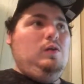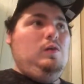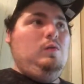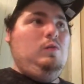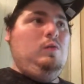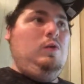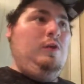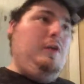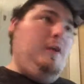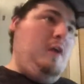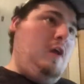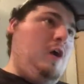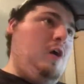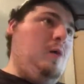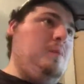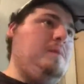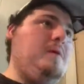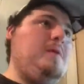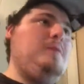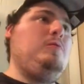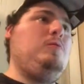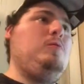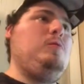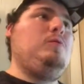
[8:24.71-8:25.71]
with the help
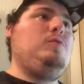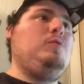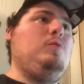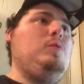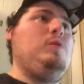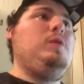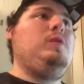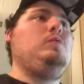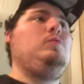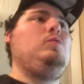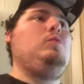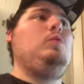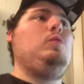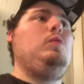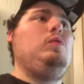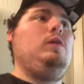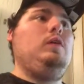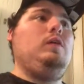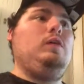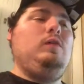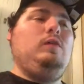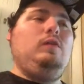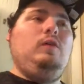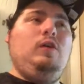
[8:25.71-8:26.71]
us with the win,
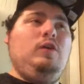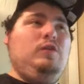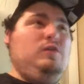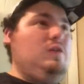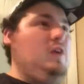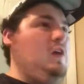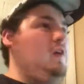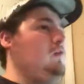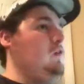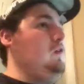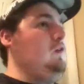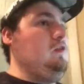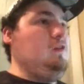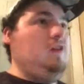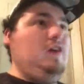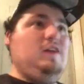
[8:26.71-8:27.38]
our defense,